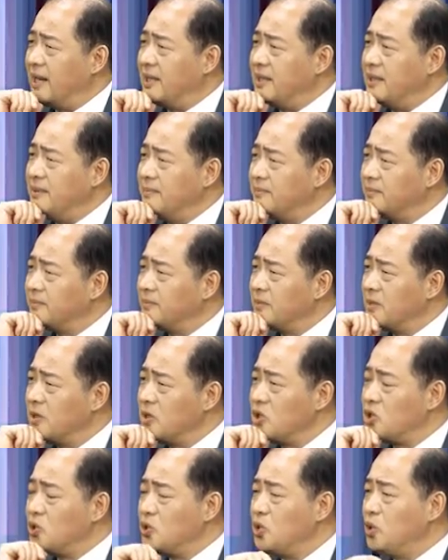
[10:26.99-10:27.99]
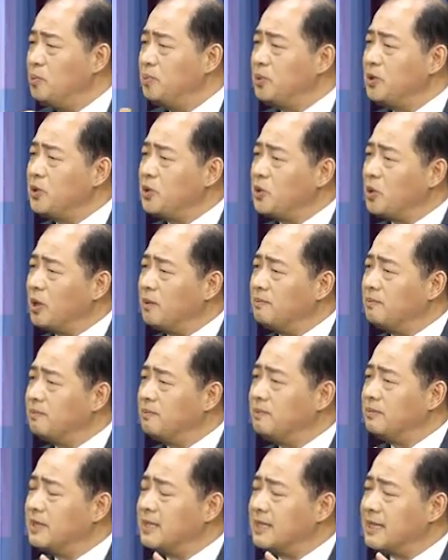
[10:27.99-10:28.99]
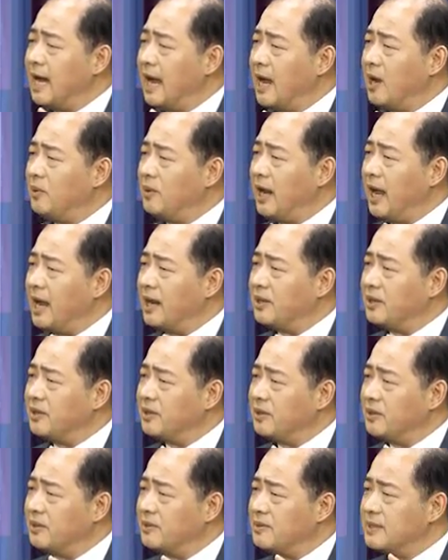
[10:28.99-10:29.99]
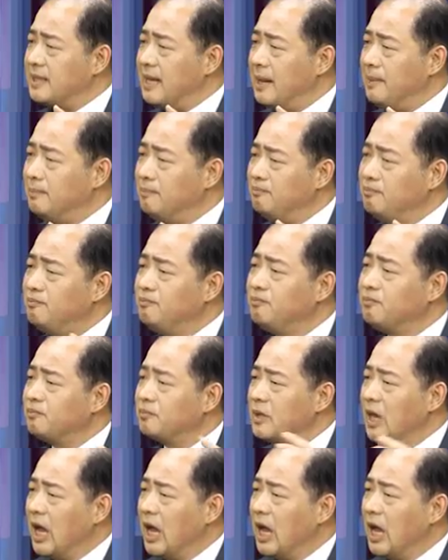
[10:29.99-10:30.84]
elegant. So you put your style like there's some